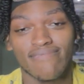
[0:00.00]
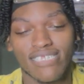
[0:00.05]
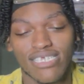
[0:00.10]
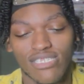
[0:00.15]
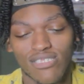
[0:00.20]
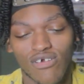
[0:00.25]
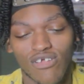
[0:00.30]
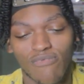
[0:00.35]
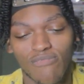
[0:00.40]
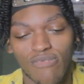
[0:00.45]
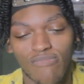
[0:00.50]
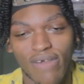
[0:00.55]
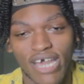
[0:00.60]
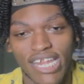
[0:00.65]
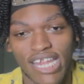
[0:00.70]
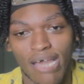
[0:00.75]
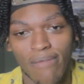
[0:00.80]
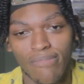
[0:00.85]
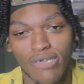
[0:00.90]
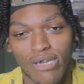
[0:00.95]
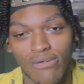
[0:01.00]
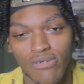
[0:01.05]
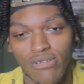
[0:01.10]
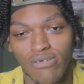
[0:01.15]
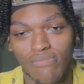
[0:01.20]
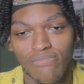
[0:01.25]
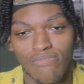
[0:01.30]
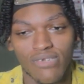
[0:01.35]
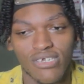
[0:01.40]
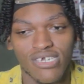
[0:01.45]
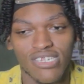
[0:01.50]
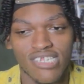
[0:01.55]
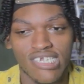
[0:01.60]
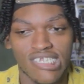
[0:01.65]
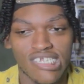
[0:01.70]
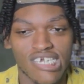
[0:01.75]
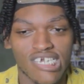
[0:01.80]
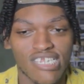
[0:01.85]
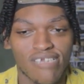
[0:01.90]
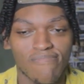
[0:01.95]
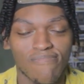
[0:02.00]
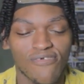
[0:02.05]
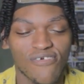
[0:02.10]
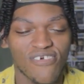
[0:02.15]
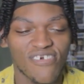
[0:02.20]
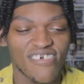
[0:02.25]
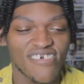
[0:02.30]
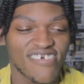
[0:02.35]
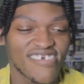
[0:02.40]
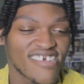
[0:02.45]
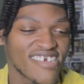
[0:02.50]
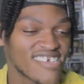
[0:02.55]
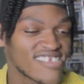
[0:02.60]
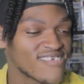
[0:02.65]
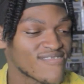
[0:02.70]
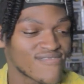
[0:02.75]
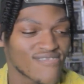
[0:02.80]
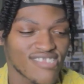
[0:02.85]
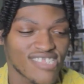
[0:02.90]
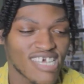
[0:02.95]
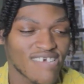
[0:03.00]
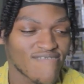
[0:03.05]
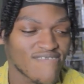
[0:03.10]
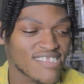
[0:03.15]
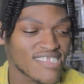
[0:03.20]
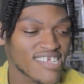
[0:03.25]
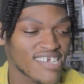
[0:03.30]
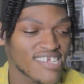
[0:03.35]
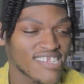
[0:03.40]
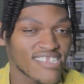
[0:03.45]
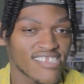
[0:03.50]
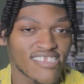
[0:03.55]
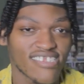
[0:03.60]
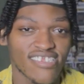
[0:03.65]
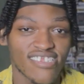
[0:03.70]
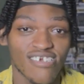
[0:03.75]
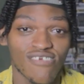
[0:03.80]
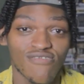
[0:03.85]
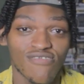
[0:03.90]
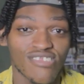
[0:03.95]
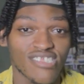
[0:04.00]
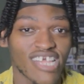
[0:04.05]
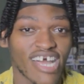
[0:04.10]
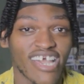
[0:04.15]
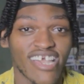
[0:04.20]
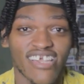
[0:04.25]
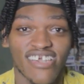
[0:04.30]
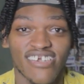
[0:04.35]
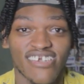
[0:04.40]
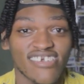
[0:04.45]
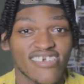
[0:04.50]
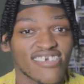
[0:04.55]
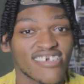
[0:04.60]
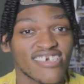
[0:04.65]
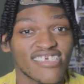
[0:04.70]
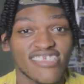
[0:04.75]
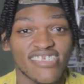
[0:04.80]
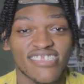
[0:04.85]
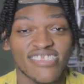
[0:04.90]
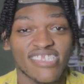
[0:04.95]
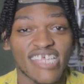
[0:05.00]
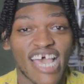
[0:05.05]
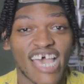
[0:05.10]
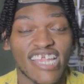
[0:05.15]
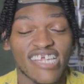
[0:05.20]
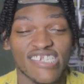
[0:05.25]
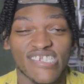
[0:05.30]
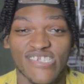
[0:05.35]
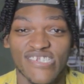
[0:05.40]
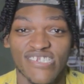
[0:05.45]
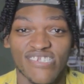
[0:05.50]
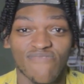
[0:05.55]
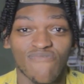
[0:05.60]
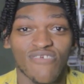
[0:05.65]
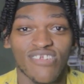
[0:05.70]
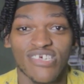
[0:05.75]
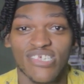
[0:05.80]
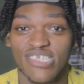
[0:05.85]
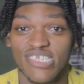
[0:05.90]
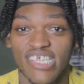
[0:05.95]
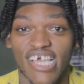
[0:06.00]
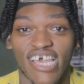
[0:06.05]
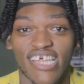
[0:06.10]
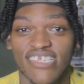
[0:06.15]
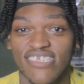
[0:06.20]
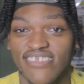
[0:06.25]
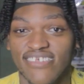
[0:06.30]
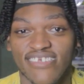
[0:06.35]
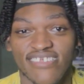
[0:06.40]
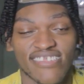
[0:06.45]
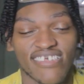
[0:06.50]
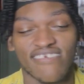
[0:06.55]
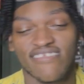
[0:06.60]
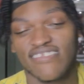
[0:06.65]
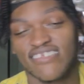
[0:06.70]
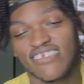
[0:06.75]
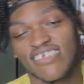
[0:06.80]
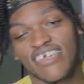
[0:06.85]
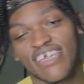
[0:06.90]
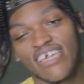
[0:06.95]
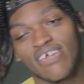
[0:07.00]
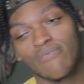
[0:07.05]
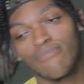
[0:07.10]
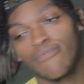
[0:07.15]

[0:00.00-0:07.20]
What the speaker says: They told him he might not be able to be a ninja anymore. And it was devastating. It was like, the saddest, one of the saddest scenes I've seen in anime.